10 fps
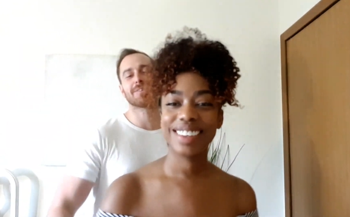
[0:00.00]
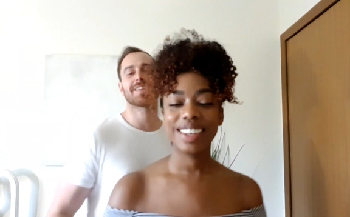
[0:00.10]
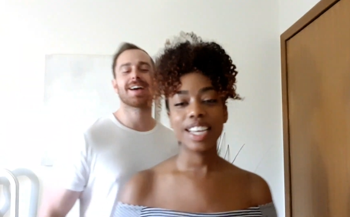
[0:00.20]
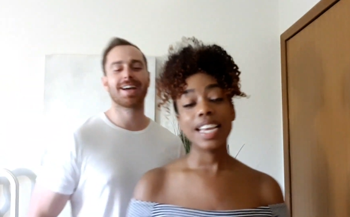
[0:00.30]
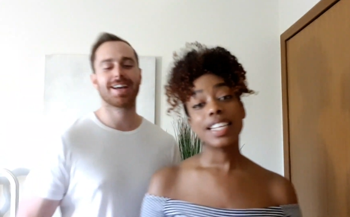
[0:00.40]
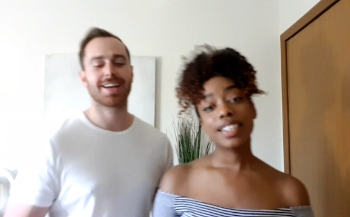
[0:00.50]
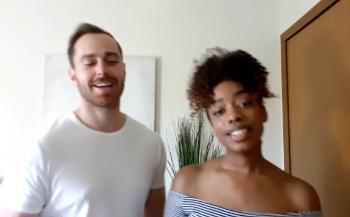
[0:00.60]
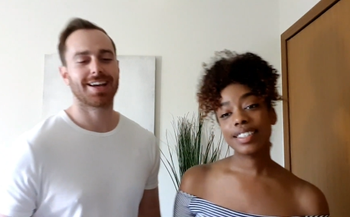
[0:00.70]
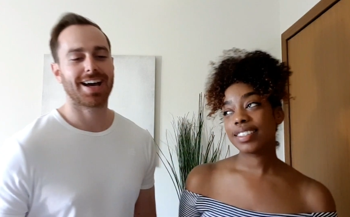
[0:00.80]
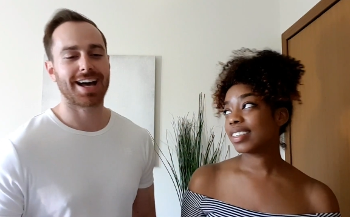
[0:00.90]
Speaker 1: on there,
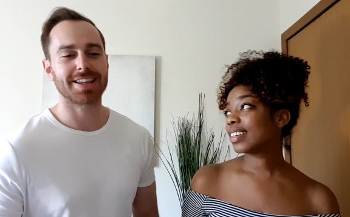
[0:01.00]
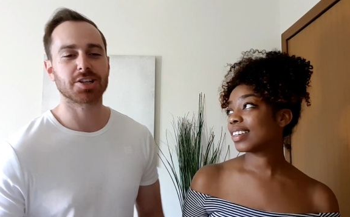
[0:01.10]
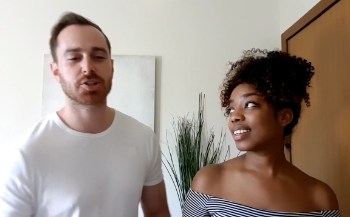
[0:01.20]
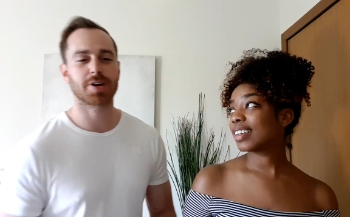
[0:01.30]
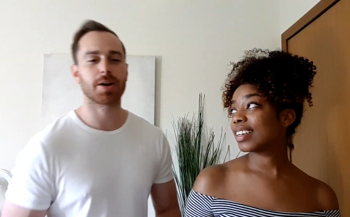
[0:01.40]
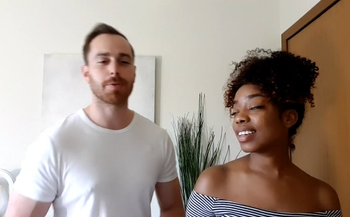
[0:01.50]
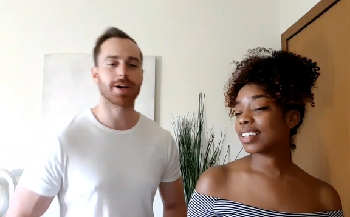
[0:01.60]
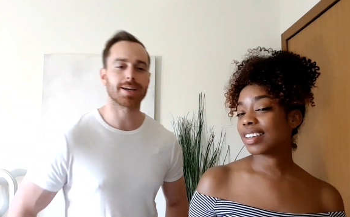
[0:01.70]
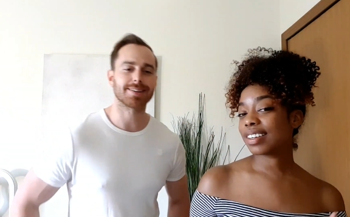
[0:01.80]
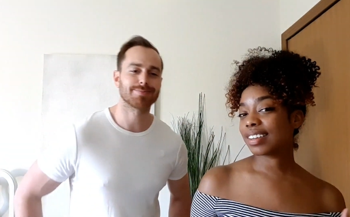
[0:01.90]
and then straight
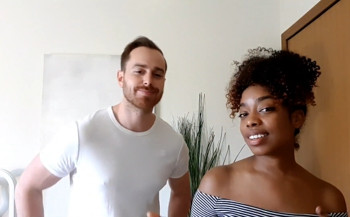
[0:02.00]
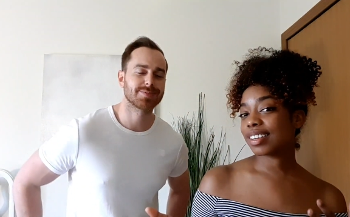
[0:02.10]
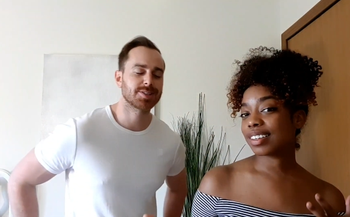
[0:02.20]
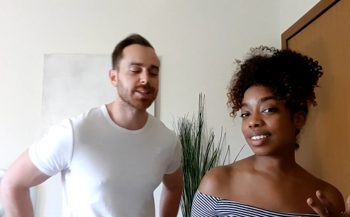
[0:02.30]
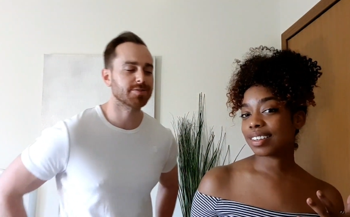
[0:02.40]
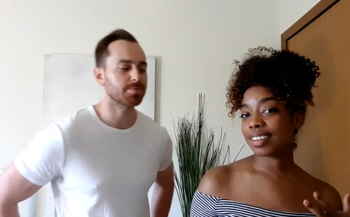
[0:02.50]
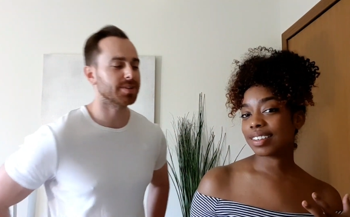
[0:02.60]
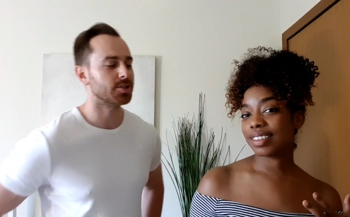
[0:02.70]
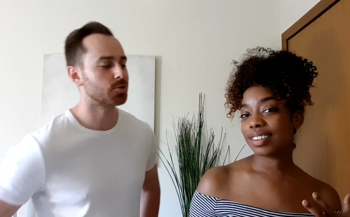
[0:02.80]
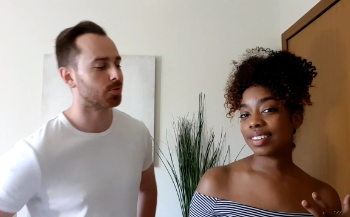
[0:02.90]
away, she's from
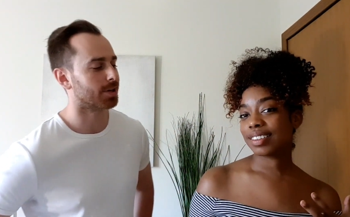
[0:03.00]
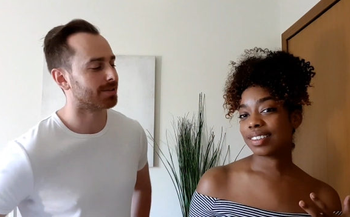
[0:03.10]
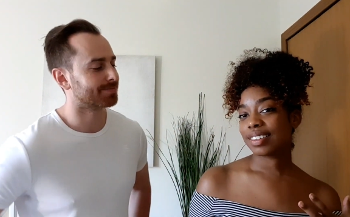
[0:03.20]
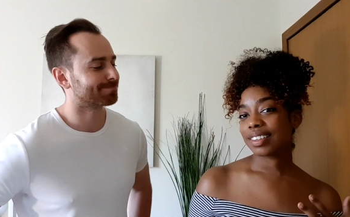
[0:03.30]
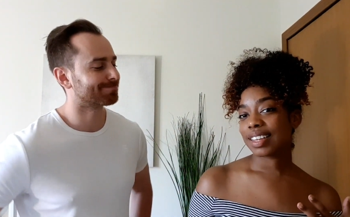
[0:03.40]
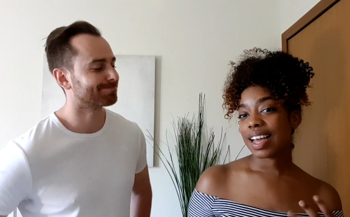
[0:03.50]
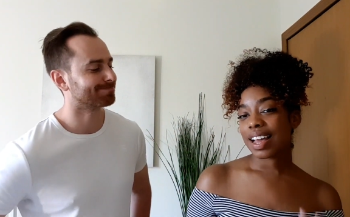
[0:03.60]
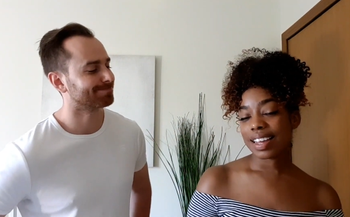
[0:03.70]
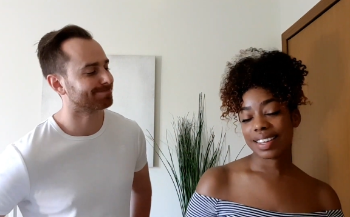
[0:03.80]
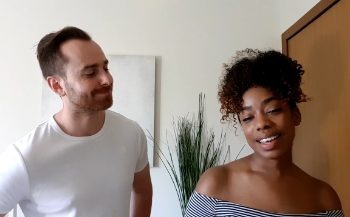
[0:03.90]
Detroit.
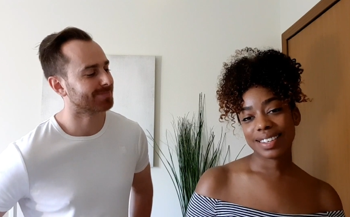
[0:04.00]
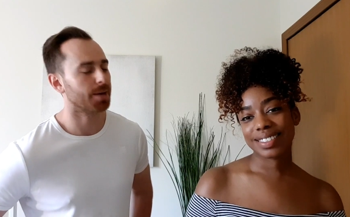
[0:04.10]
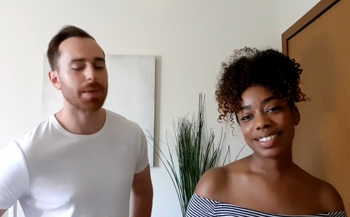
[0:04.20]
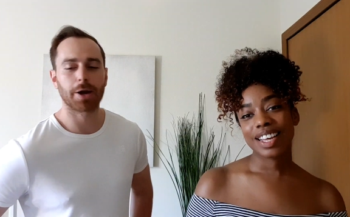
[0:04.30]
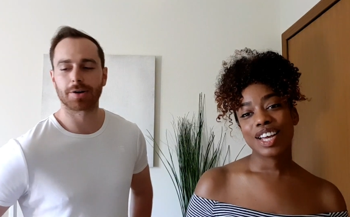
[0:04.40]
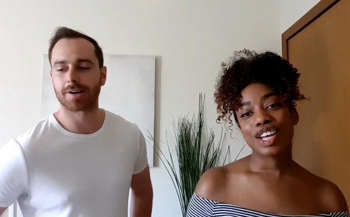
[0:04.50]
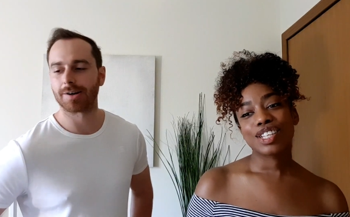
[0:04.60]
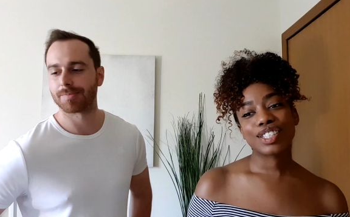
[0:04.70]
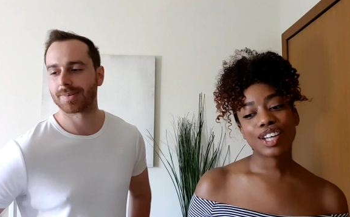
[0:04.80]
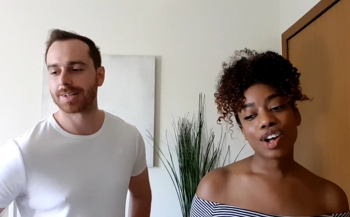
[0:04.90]
Yes. America.
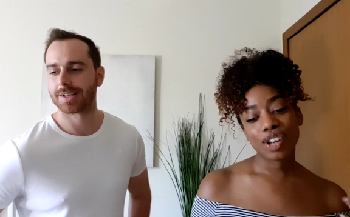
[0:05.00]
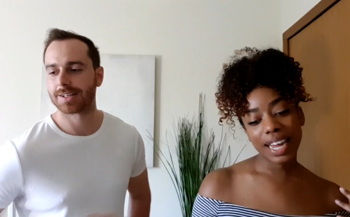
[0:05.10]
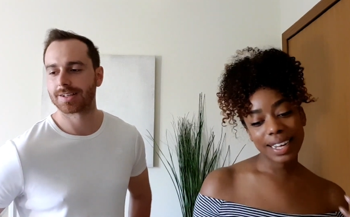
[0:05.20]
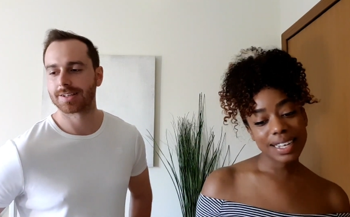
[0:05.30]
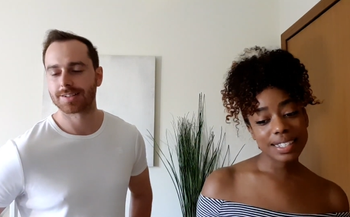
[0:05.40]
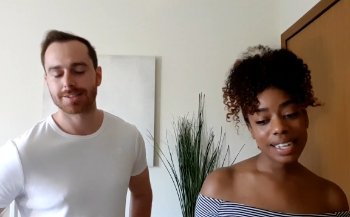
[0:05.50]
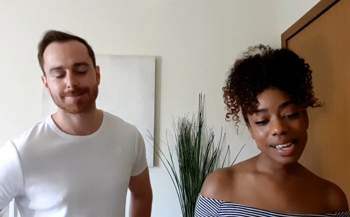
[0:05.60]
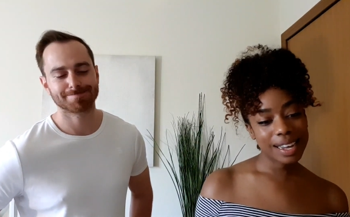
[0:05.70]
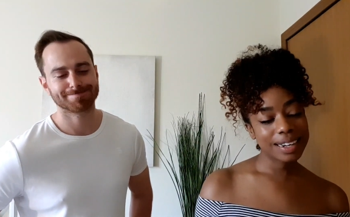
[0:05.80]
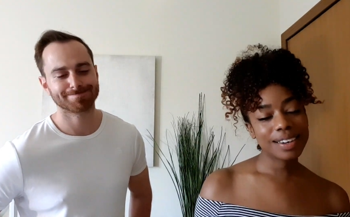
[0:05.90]
Speaker 2: So, like I said,
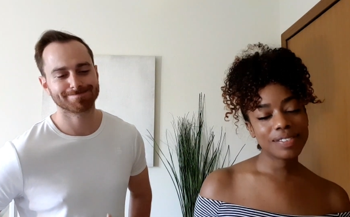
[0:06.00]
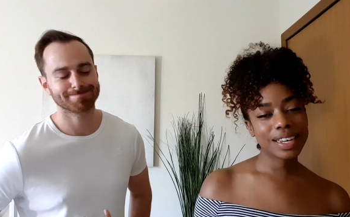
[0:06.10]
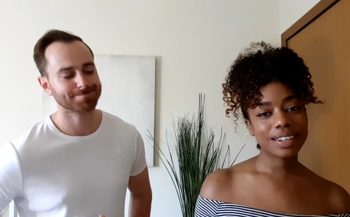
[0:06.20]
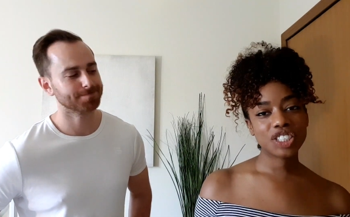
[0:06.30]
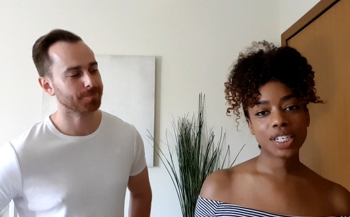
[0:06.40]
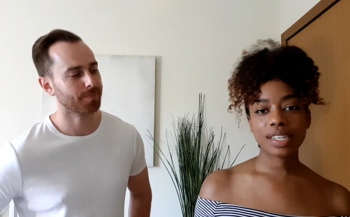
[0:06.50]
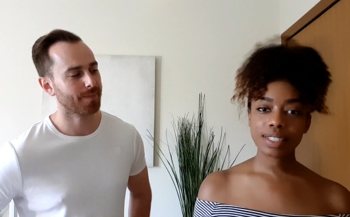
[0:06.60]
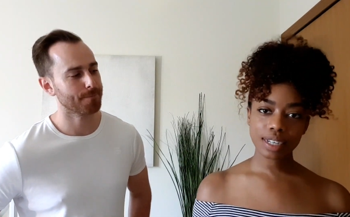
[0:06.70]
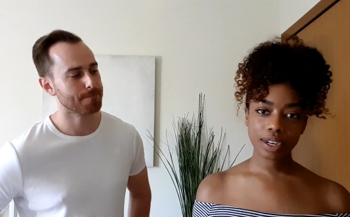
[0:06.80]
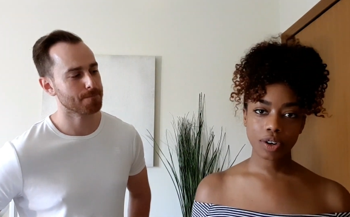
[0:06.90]
I didn't even get a chance
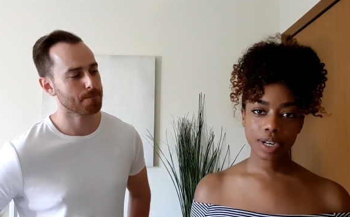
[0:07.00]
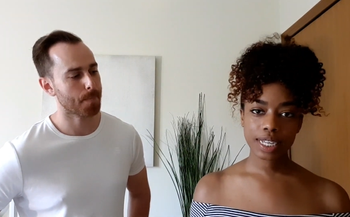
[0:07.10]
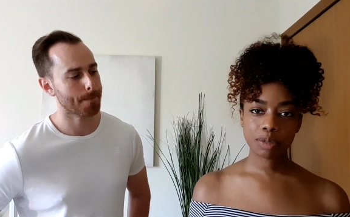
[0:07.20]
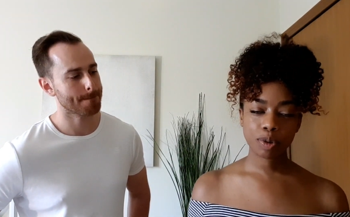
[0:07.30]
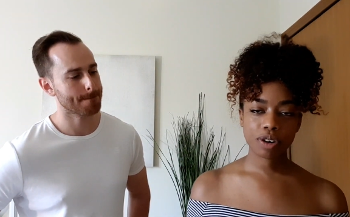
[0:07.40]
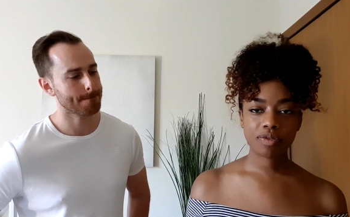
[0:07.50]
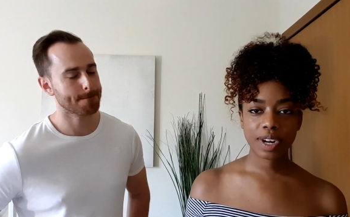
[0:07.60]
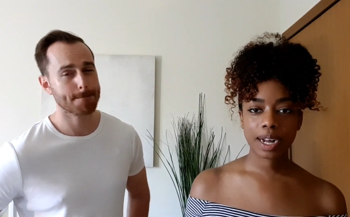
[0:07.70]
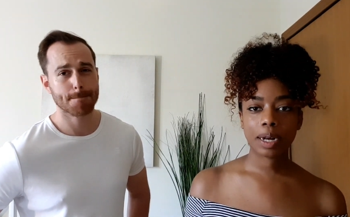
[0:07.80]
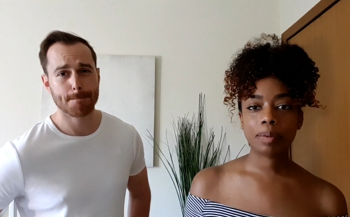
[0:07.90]
to look on his
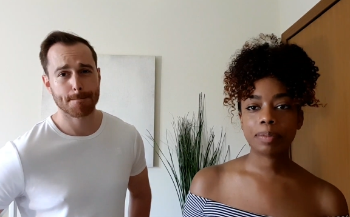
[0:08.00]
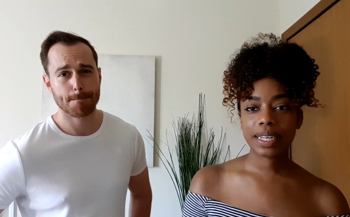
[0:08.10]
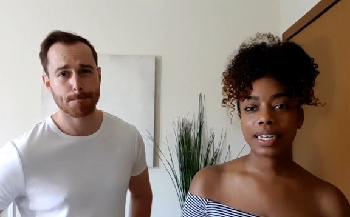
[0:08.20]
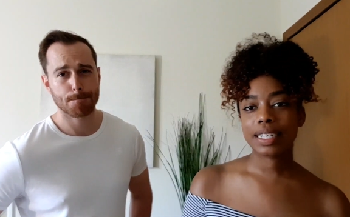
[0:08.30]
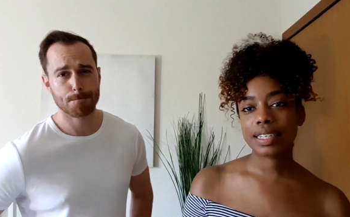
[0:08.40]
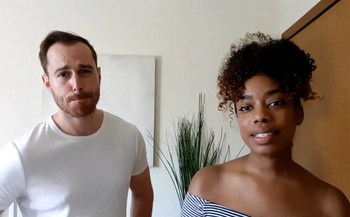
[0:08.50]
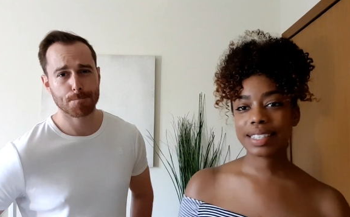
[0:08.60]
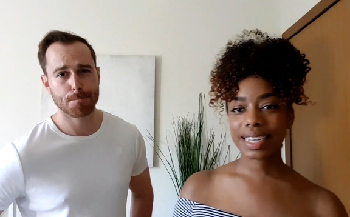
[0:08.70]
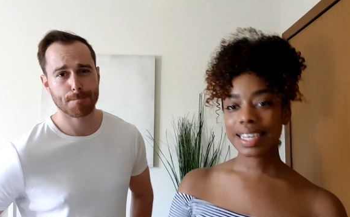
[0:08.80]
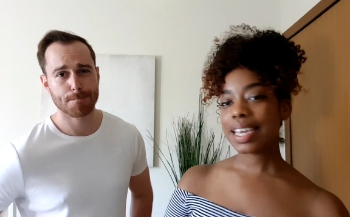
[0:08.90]
profile because
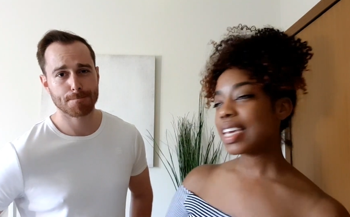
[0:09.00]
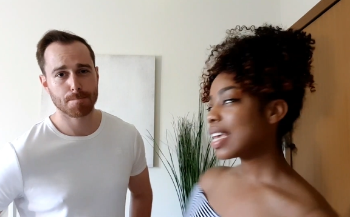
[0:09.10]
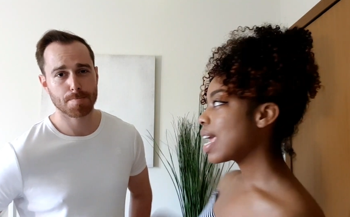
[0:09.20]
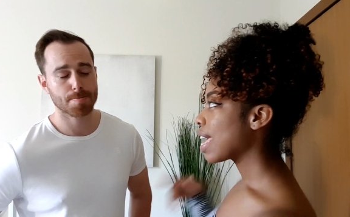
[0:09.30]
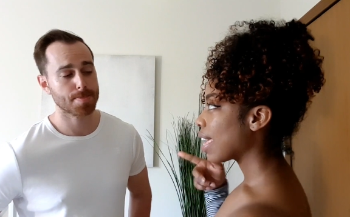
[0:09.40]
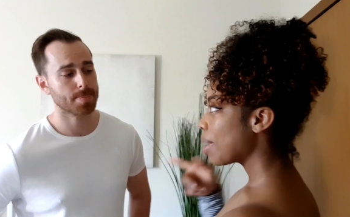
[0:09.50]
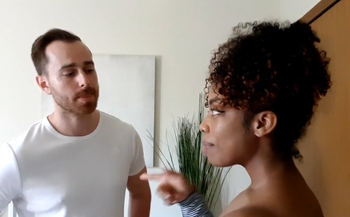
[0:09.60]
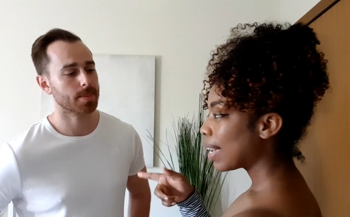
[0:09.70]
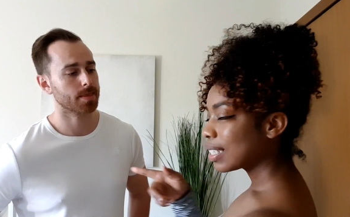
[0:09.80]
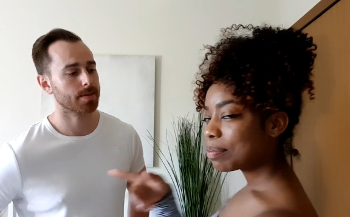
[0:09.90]
he
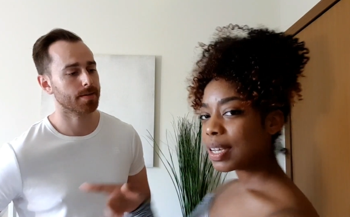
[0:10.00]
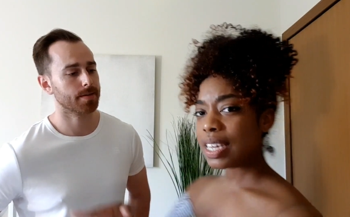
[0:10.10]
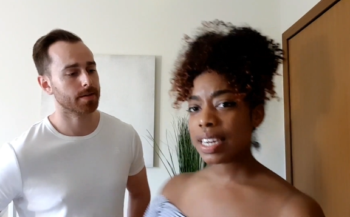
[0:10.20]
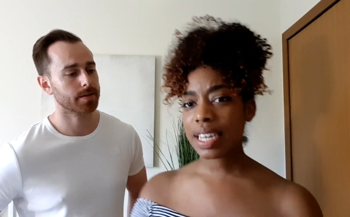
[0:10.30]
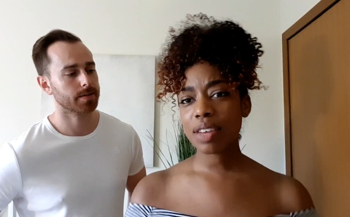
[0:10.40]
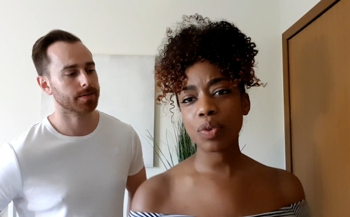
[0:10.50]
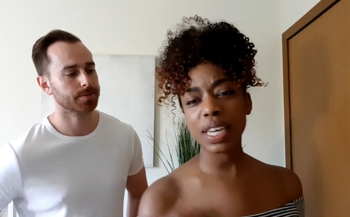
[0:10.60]
inboxed me, and then when